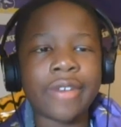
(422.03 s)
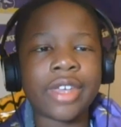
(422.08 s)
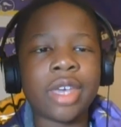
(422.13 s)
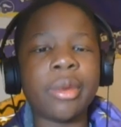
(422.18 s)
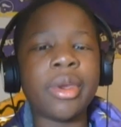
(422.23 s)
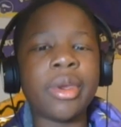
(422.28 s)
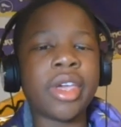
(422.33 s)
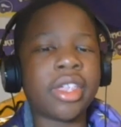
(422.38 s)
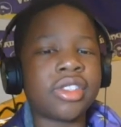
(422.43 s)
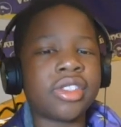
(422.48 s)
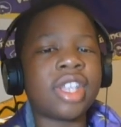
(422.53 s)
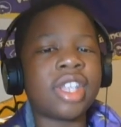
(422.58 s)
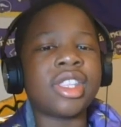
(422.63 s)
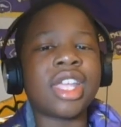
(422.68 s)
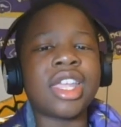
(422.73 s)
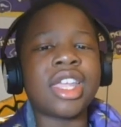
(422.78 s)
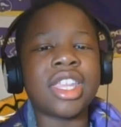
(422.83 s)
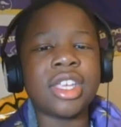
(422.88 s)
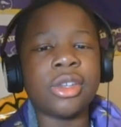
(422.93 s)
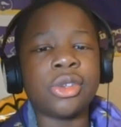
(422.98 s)
Can we contain
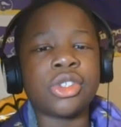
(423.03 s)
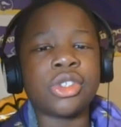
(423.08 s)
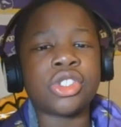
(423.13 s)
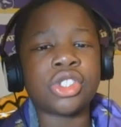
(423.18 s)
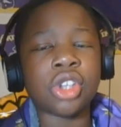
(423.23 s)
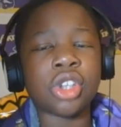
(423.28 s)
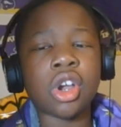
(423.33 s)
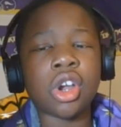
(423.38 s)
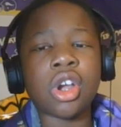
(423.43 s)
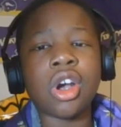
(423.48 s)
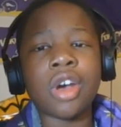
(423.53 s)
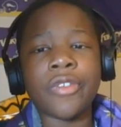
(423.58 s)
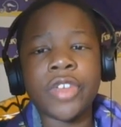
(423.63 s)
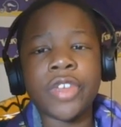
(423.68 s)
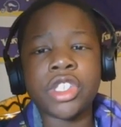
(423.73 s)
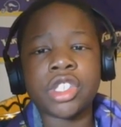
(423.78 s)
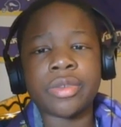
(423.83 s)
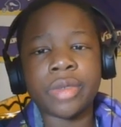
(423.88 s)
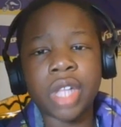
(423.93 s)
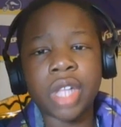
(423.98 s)
that Eagles star
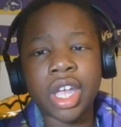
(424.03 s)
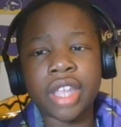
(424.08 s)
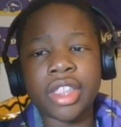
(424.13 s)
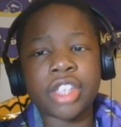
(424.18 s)
offensive line,